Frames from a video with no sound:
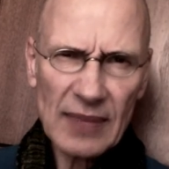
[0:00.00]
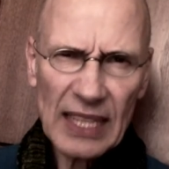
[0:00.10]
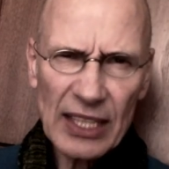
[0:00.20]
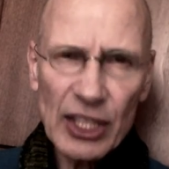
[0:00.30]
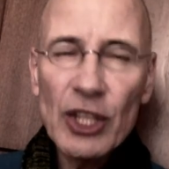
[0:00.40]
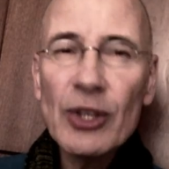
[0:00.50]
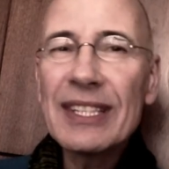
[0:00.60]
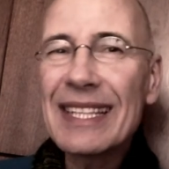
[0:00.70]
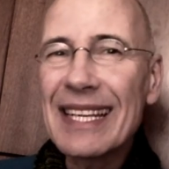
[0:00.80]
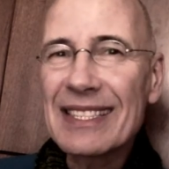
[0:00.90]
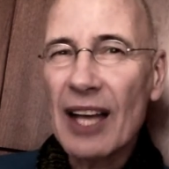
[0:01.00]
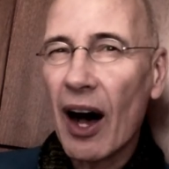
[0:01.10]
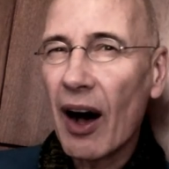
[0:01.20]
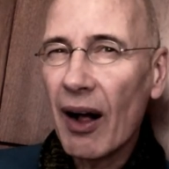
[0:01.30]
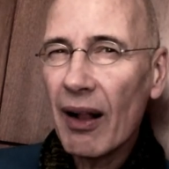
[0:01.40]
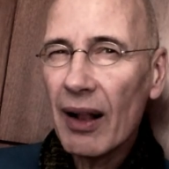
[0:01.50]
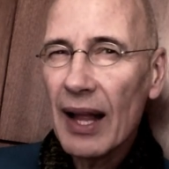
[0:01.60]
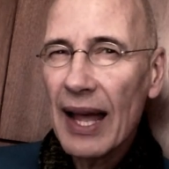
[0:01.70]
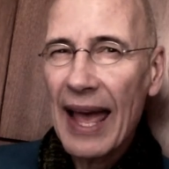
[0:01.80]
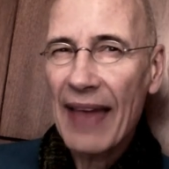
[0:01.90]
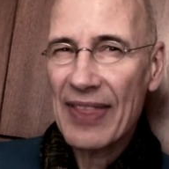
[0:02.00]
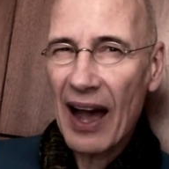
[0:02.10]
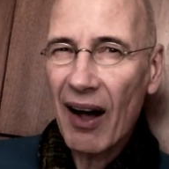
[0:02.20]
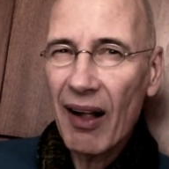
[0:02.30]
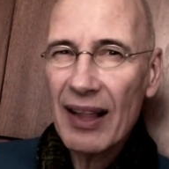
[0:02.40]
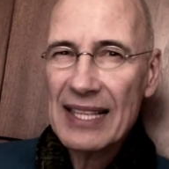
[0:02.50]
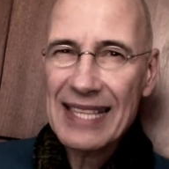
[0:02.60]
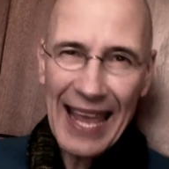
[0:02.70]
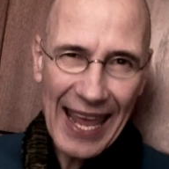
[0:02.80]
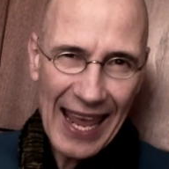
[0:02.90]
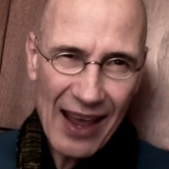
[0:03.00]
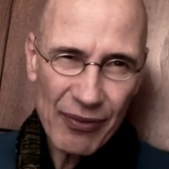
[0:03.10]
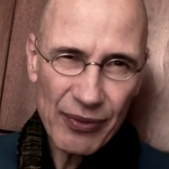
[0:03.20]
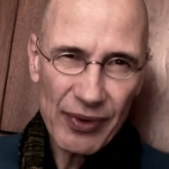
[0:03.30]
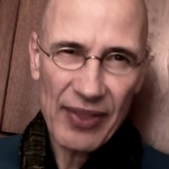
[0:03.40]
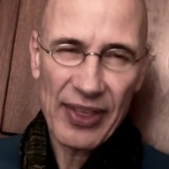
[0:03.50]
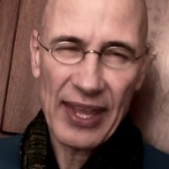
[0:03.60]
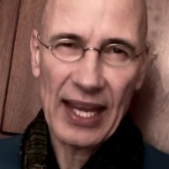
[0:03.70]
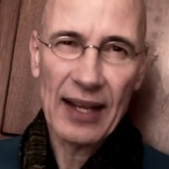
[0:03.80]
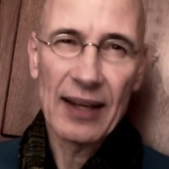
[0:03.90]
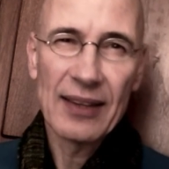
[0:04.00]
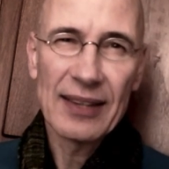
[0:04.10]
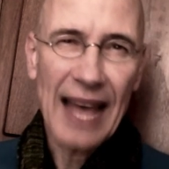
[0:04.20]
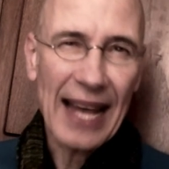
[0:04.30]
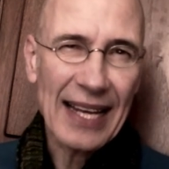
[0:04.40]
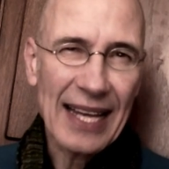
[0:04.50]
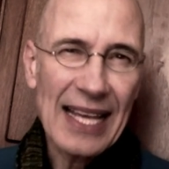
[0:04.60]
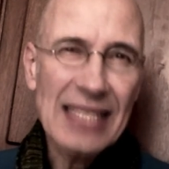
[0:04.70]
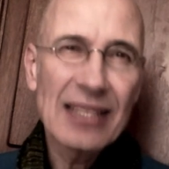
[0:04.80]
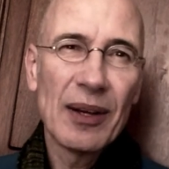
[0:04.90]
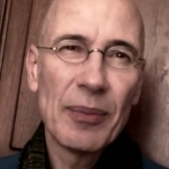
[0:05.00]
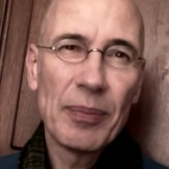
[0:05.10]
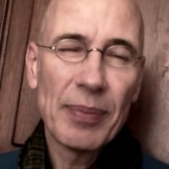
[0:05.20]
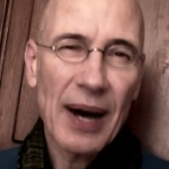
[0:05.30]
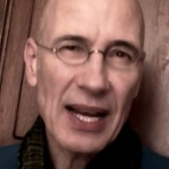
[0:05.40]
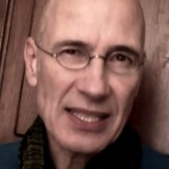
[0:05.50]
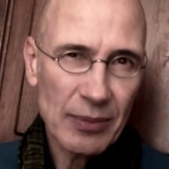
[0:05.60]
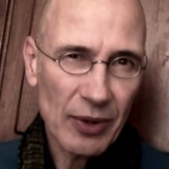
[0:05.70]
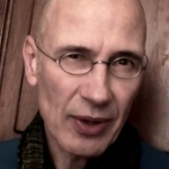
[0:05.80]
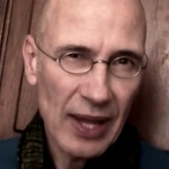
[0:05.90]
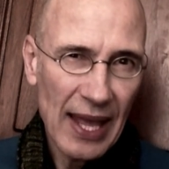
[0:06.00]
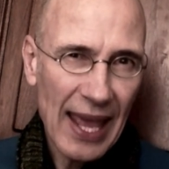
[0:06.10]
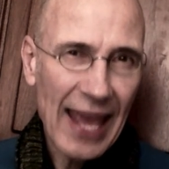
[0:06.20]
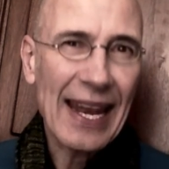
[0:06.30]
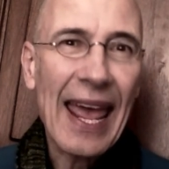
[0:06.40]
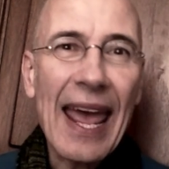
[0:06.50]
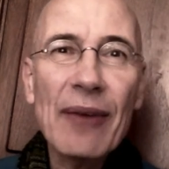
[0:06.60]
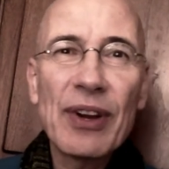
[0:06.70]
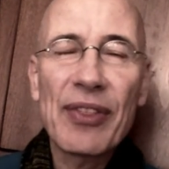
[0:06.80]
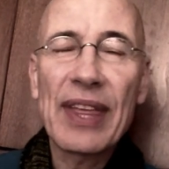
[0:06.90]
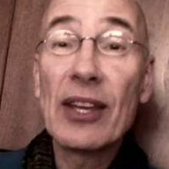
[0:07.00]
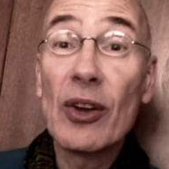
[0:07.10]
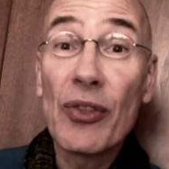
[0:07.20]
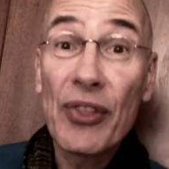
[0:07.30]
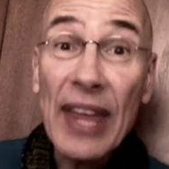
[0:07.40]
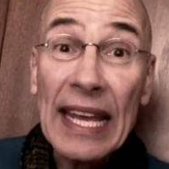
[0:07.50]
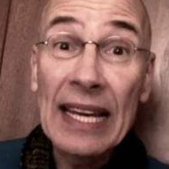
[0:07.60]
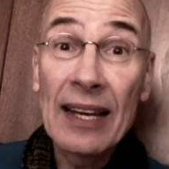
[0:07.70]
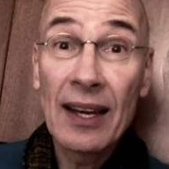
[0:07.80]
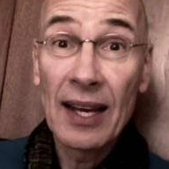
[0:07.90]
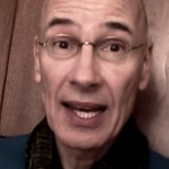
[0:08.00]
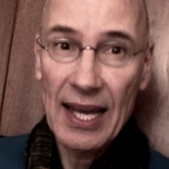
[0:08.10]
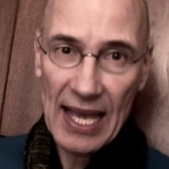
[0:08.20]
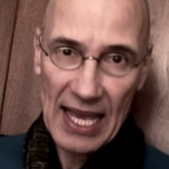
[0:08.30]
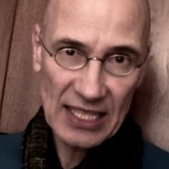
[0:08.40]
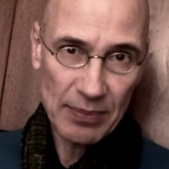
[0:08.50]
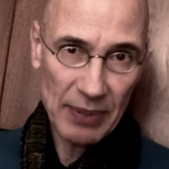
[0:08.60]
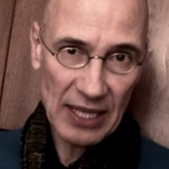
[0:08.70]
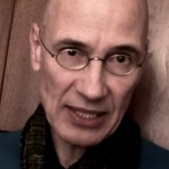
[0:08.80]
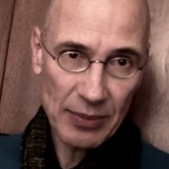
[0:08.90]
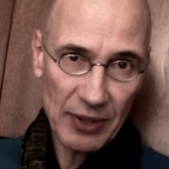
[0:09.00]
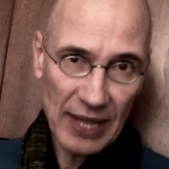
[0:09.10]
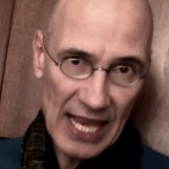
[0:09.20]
The unity is the all, and the all is everything that is possible. And everything you think is possible